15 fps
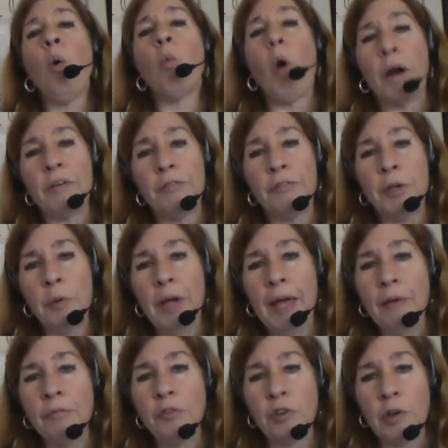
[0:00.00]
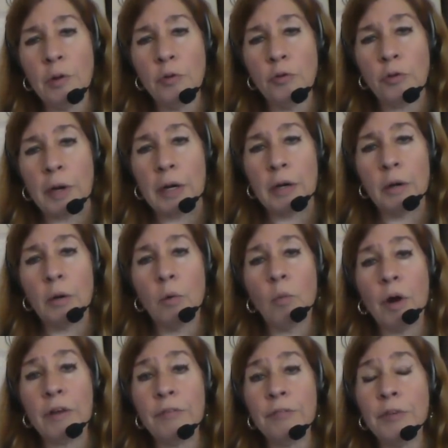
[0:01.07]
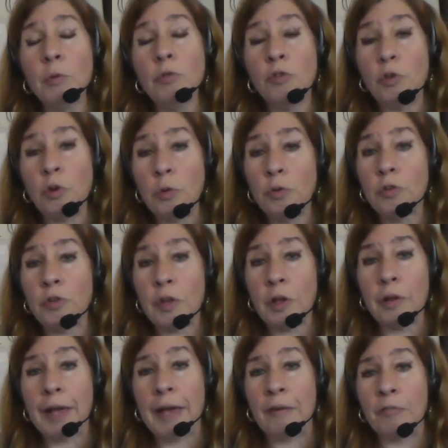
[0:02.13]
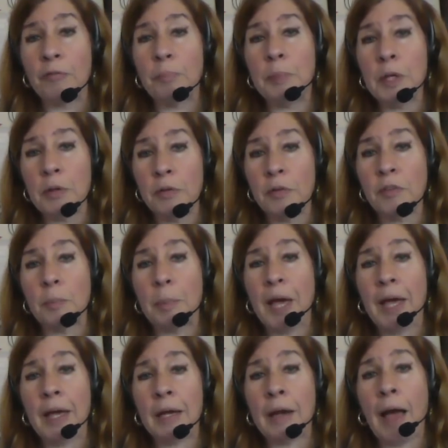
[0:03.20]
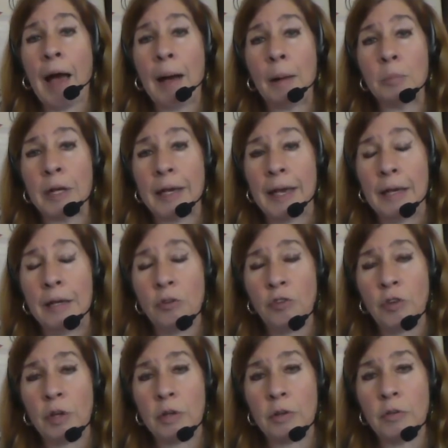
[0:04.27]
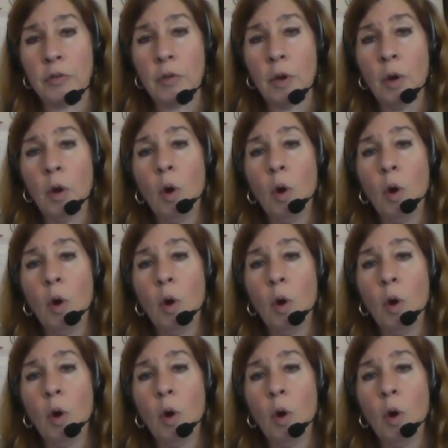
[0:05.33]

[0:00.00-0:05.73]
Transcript: What if you have children? What if you do still have bills to pay and obligations?